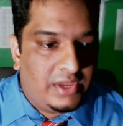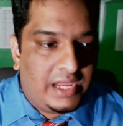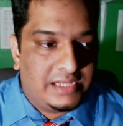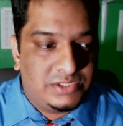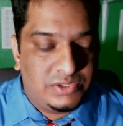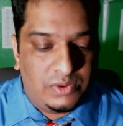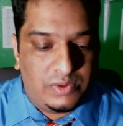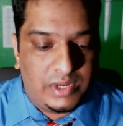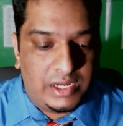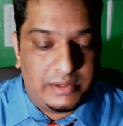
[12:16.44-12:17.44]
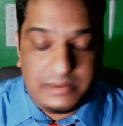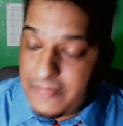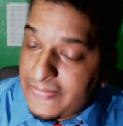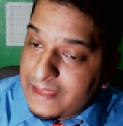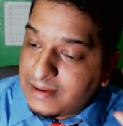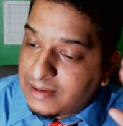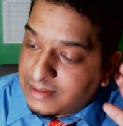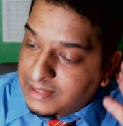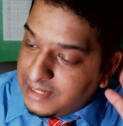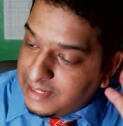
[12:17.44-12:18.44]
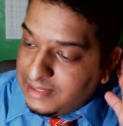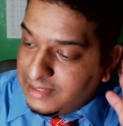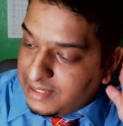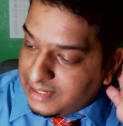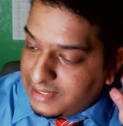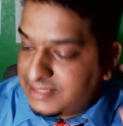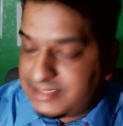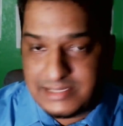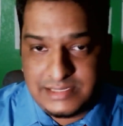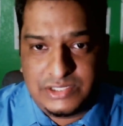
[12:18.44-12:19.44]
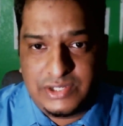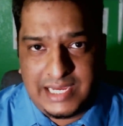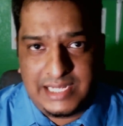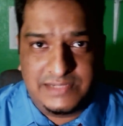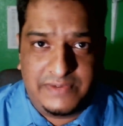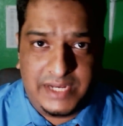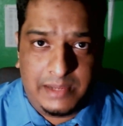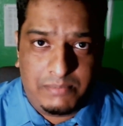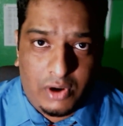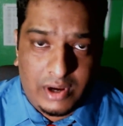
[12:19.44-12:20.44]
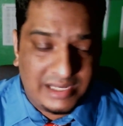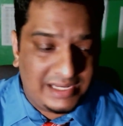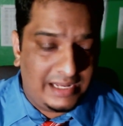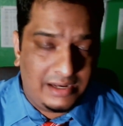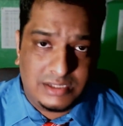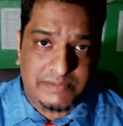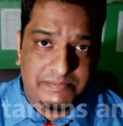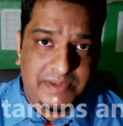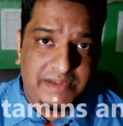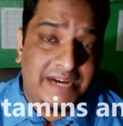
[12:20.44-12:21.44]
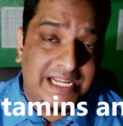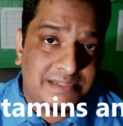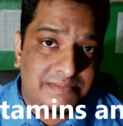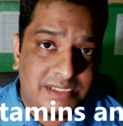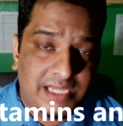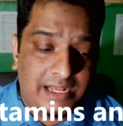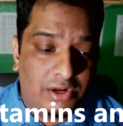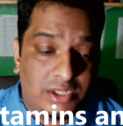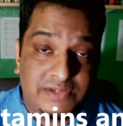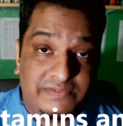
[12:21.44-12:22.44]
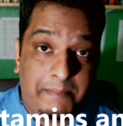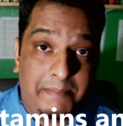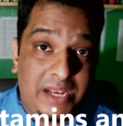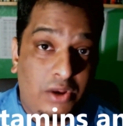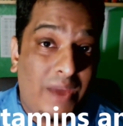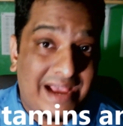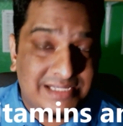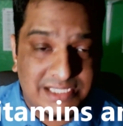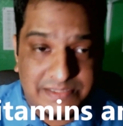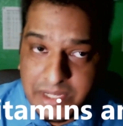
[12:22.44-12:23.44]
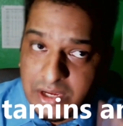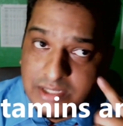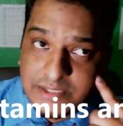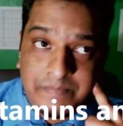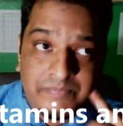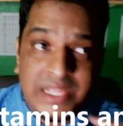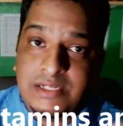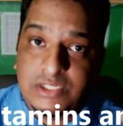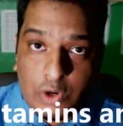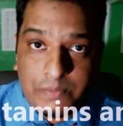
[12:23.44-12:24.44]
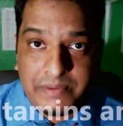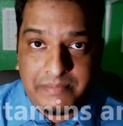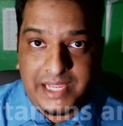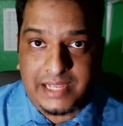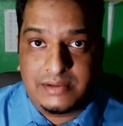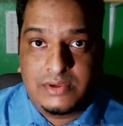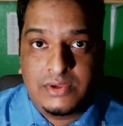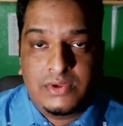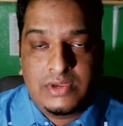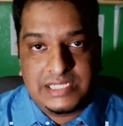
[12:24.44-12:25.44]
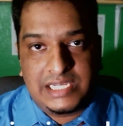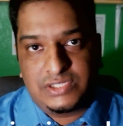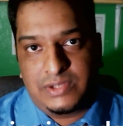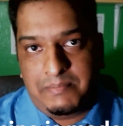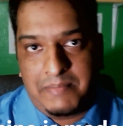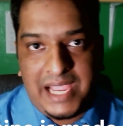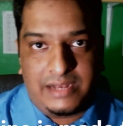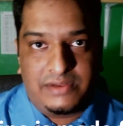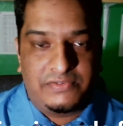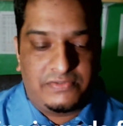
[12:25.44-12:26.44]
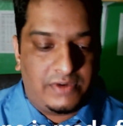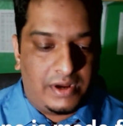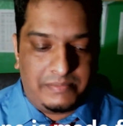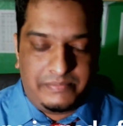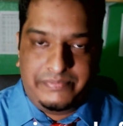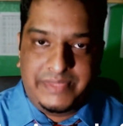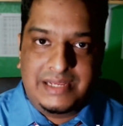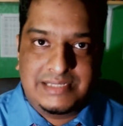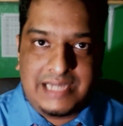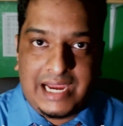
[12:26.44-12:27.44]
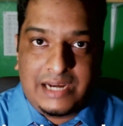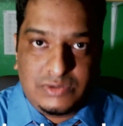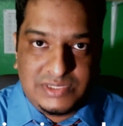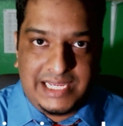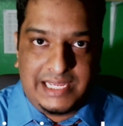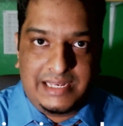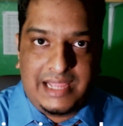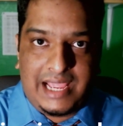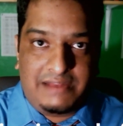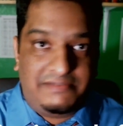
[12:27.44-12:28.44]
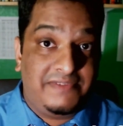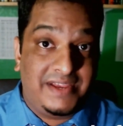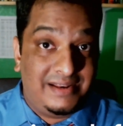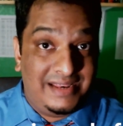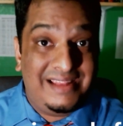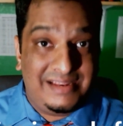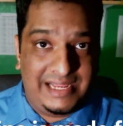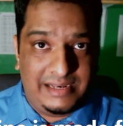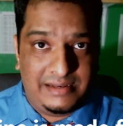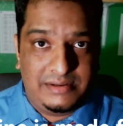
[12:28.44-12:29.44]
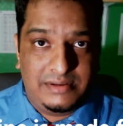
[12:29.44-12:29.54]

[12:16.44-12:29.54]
And so getting these things into your diet is very important. Getting lots of B vitamins, getting lots of amino acids, because dopamine is actually made from tyrosine and phenylalanine.